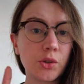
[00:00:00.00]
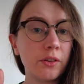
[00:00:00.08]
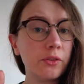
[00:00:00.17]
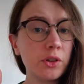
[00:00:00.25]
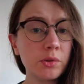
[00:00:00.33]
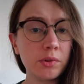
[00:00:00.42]
I've
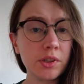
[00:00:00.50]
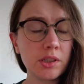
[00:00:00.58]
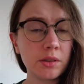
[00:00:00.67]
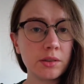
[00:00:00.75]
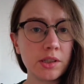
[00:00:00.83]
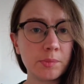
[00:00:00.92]
always wanted to
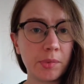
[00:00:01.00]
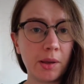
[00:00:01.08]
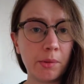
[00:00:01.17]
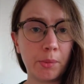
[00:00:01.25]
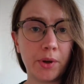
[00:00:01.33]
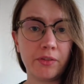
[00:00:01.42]
display my
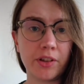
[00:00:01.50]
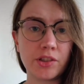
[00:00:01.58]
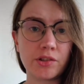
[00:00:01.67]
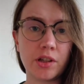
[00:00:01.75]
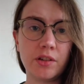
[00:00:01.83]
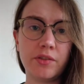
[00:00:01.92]
boyfriend's
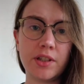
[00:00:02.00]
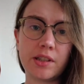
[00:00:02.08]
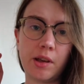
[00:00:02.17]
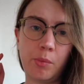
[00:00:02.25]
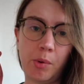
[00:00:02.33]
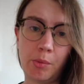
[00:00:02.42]
trophies,
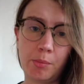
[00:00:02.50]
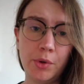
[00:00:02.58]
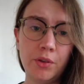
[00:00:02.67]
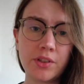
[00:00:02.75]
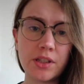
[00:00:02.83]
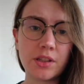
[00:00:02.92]
and when we
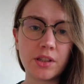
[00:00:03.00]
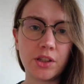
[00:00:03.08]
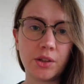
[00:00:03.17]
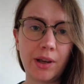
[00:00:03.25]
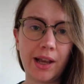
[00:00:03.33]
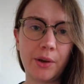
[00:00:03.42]
moved into the new
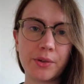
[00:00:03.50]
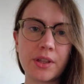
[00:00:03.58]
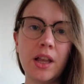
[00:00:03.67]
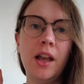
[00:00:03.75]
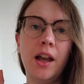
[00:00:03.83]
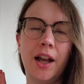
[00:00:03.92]
house,
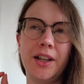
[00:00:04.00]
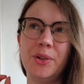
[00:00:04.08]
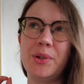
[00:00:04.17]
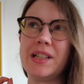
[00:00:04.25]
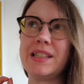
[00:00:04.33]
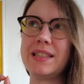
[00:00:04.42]
I knew
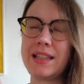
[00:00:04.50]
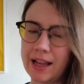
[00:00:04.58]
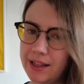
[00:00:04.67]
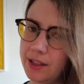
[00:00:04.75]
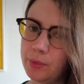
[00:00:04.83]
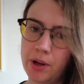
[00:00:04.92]

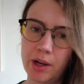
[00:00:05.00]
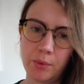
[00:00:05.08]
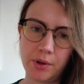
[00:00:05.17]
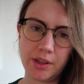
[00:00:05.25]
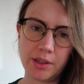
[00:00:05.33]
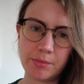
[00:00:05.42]
exactly where I
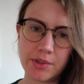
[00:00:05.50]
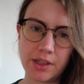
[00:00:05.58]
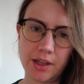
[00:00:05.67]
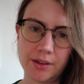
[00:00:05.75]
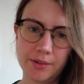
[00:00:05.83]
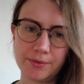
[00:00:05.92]
wanted them to
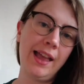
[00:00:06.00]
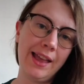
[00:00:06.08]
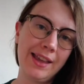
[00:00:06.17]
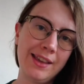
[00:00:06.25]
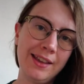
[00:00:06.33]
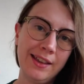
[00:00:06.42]
go.
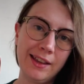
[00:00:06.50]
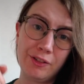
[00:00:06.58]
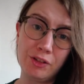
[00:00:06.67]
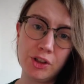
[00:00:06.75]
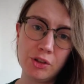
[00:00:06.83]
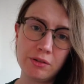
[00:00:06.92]
Hey, if
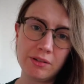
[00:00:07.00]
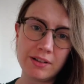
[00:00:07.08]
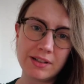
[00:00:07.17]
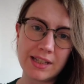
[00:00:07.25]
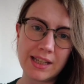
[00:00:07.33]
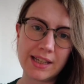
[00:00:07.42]
you're new
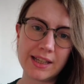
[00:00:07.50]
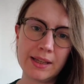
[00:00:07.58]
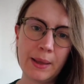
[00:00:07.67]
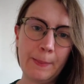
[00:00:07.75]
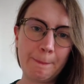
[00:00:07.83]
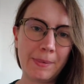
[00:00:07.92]
around here,
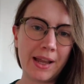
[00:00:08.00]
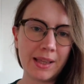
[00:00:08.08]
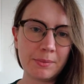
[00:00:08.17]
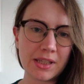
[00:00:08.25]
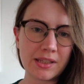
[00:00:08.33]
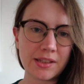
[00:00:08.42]
my
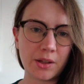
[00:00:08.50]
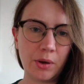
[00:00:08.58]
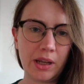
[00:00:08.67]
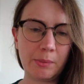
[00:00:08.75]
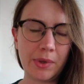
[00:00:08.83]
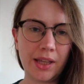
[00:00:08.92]
name's Esther
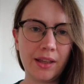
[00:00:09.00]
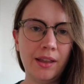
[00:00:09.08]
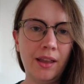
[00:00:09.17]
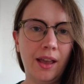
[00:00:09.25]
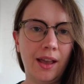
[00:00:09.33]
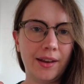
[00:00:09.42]
Quaintmere,
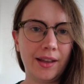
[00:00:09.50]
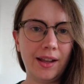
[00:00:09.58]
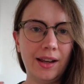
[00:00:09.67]
and I